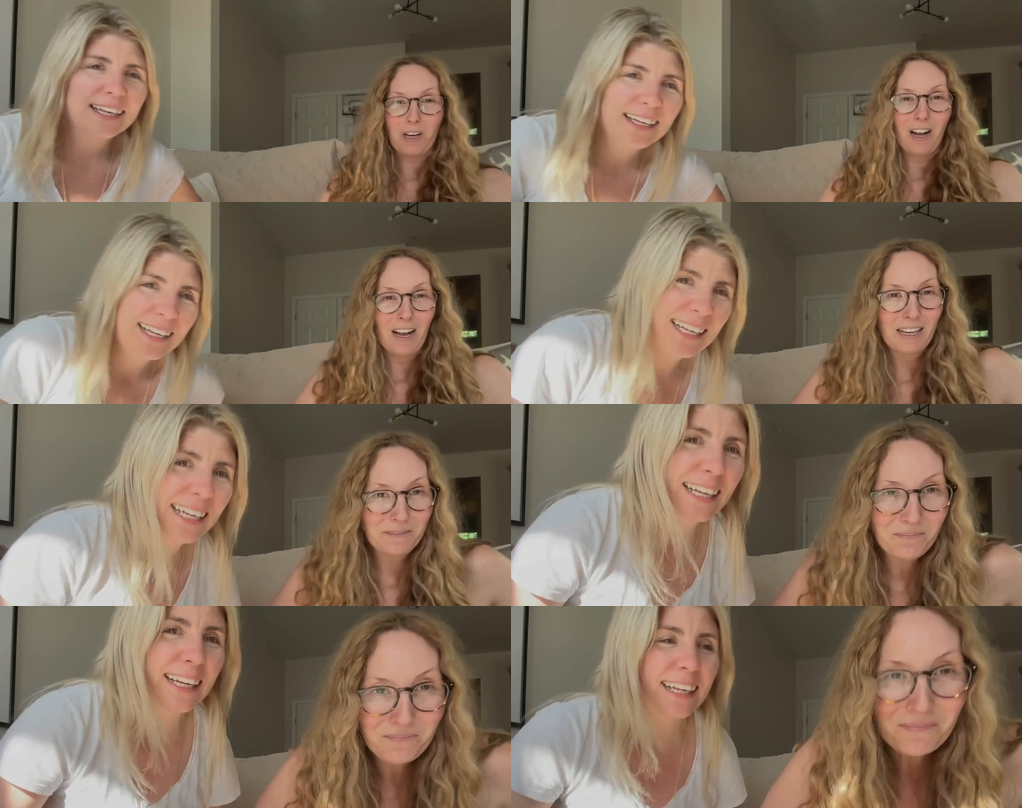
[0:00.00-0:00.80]
Speaker 1: Kahan?
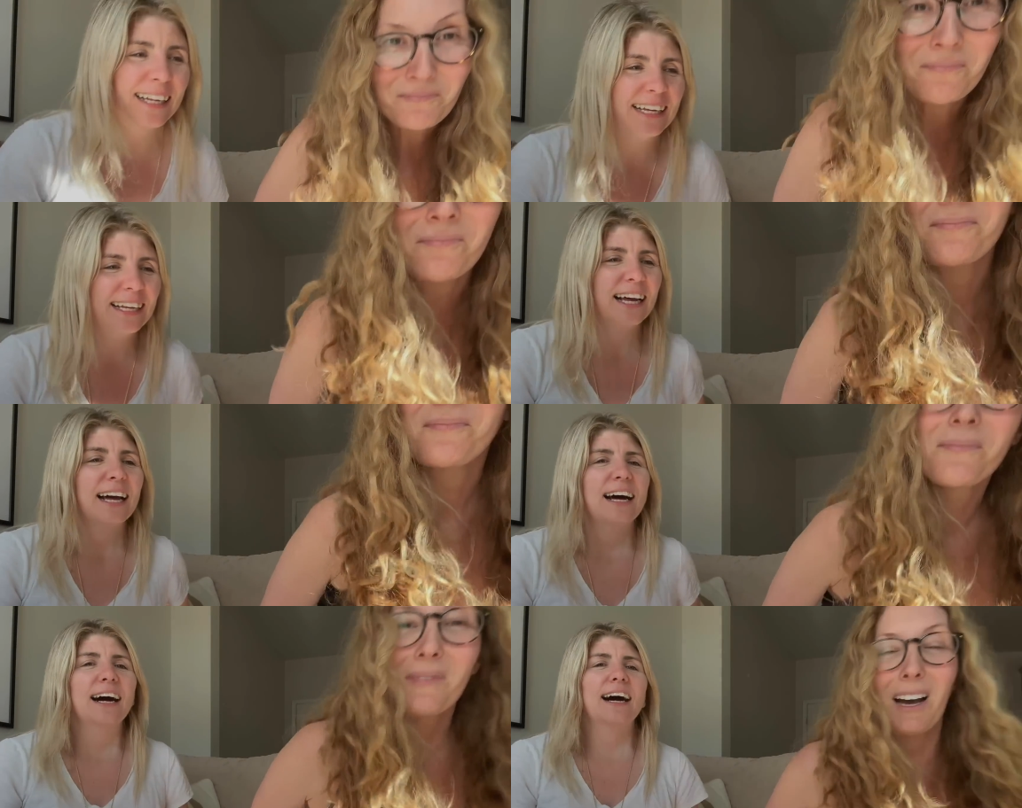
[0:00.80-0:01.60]

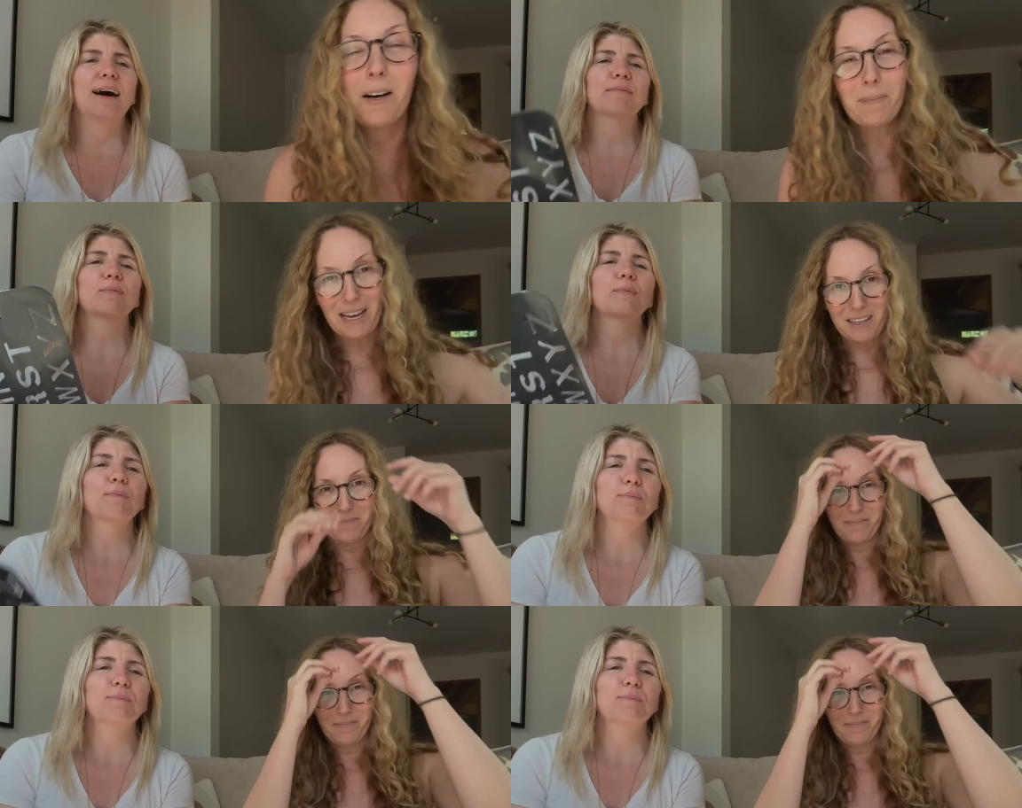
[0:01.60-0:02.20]
I'll bet.